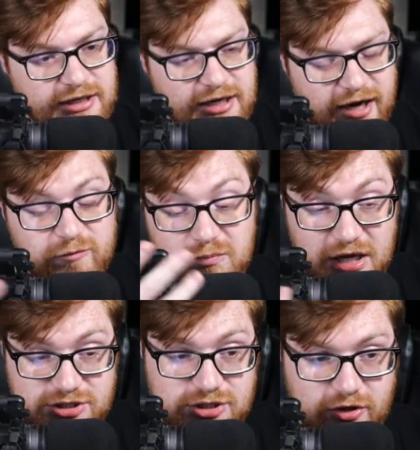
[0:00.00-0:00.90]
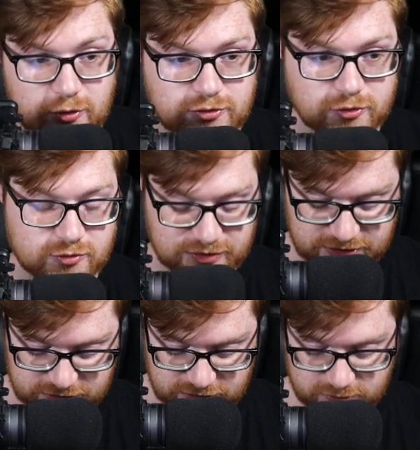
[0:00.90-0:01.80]
I've mentioned other tools we
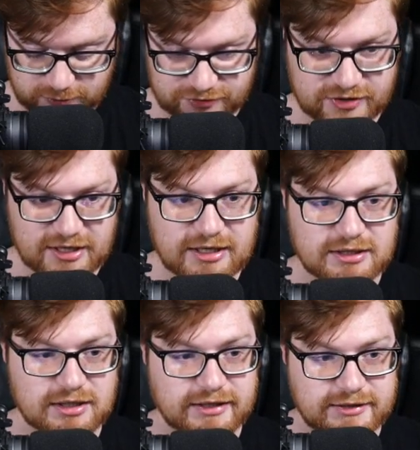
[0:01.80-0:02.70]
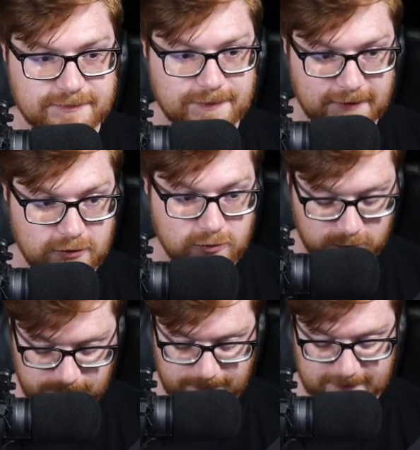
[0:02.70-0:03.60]
could use, like, oh,
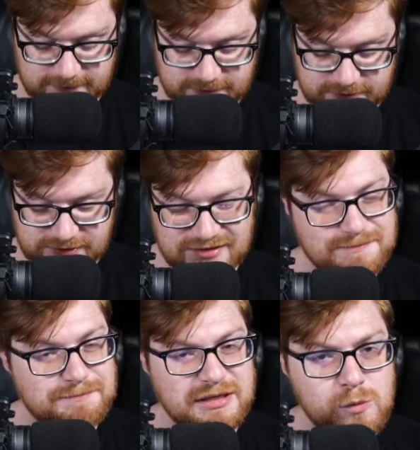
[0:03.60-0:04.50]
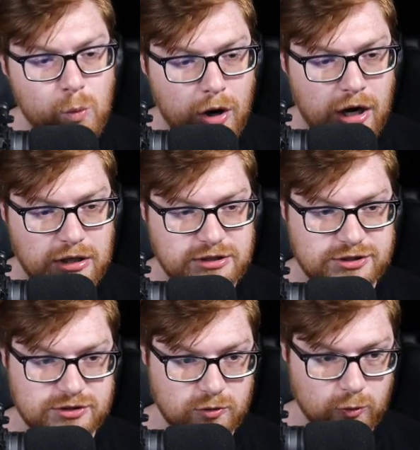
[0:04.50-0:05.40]

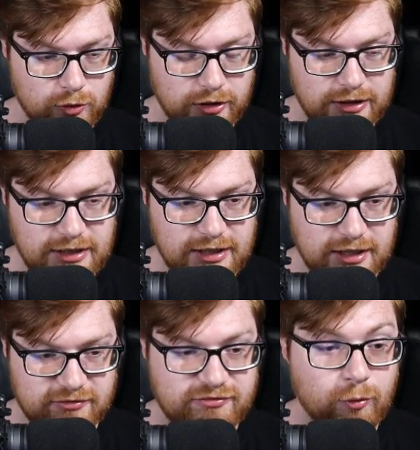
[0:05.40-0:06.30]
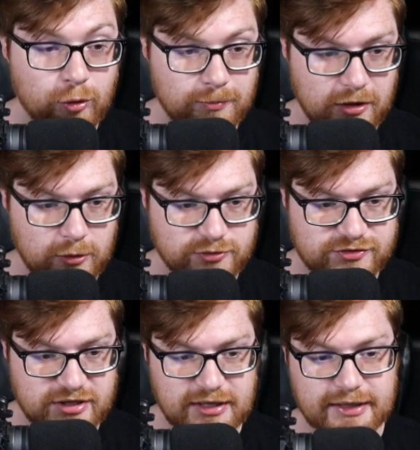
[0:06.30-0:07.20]
binwalk or uh,
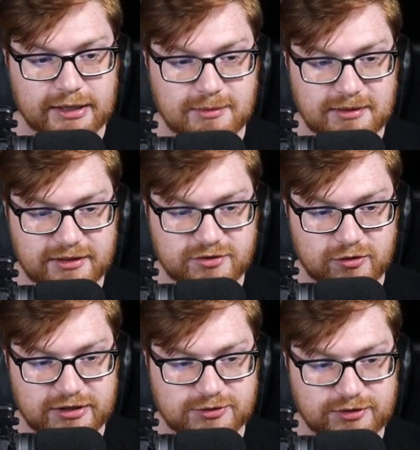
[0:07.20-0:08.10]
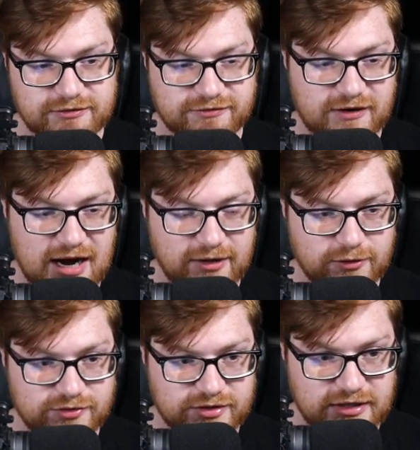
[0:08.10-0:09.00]
foremost. Let me make a directory
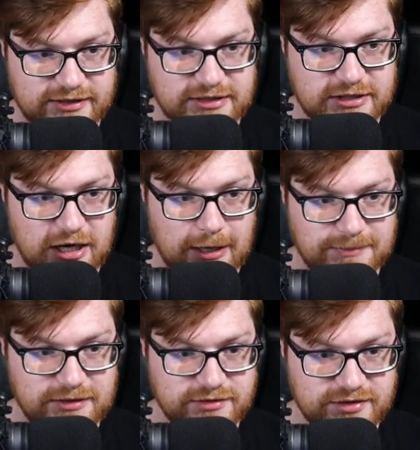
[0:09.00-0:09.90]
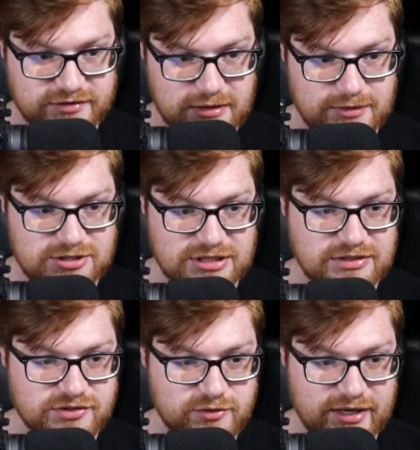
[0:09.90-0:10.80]
files and I can copy the disk image
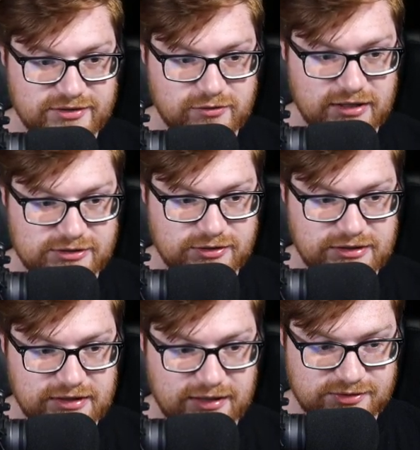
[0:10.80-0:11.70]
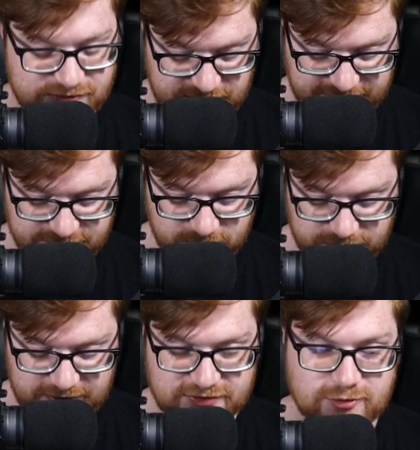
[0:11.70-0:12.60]
into that directory. I just, I'm doing
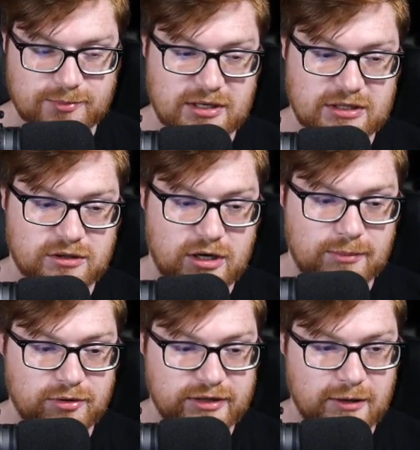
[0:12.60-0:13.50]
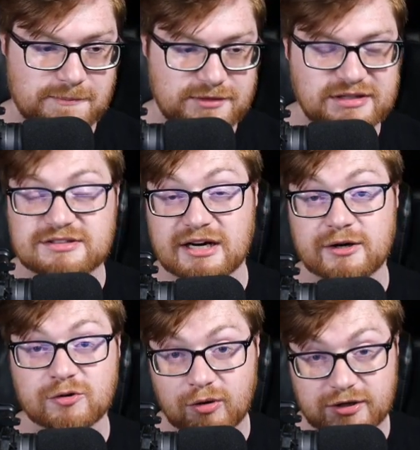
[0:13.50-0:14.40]
that so I'm not clobbering up the entire
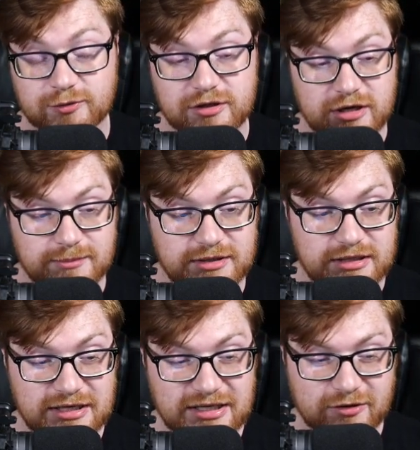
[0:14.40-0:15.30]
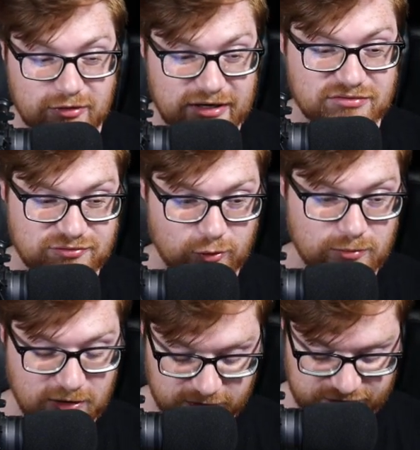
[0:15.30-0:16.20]
directory that I'm in. Granted,
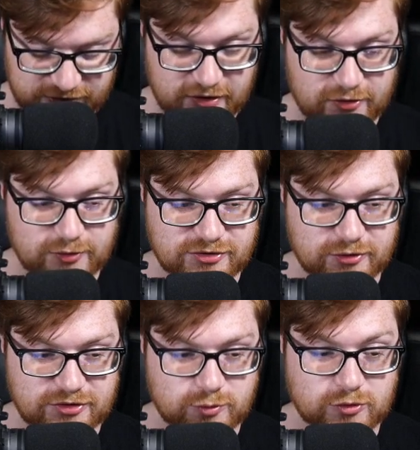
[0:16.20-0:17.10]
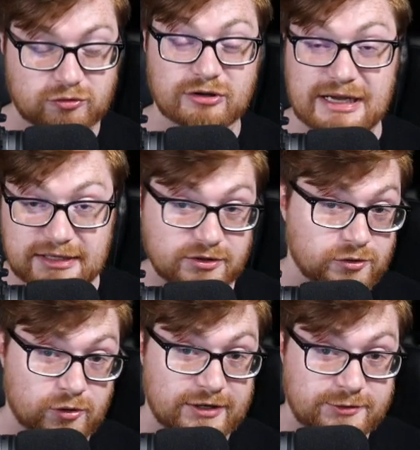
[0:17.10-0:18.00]
foremost and other utilities will create a new
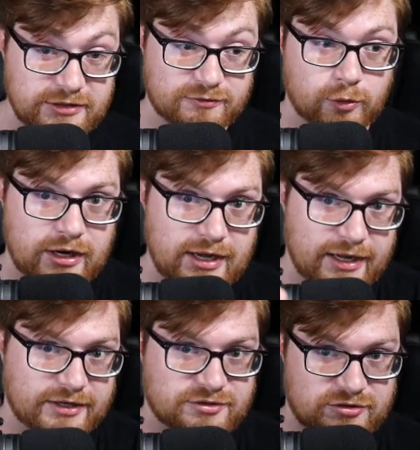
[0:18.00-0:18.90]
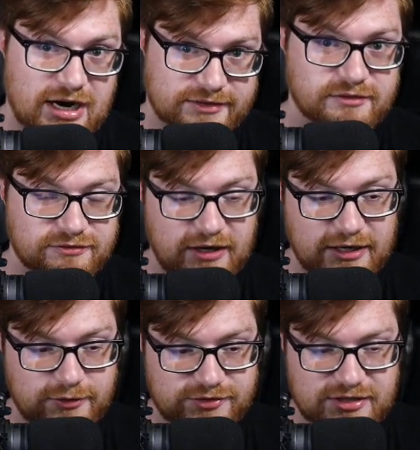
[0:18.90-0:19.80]
directory for extracted
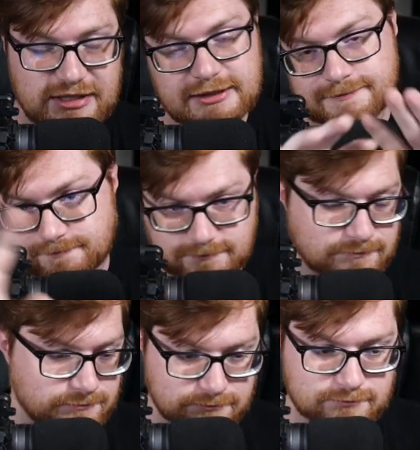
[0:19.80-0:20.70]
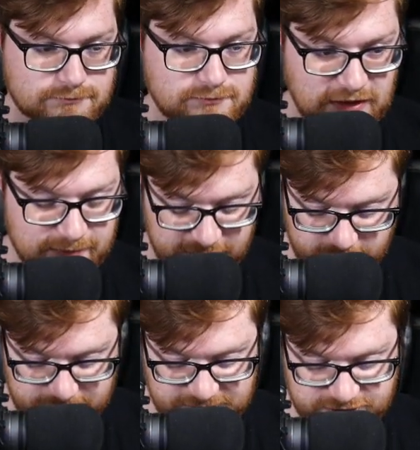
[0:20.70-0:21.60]
files, but I want
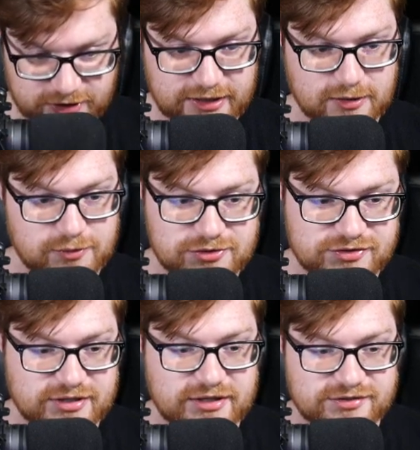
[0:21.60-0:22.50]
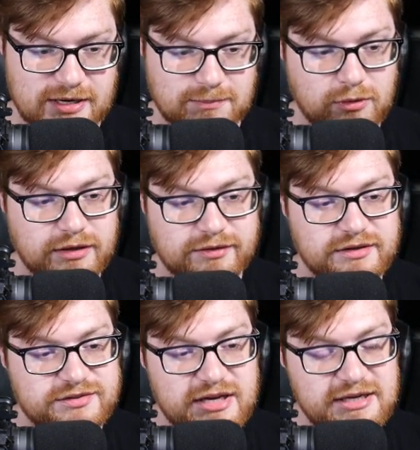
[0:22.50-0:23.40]
to make sure, hey, we're just kind of separating things.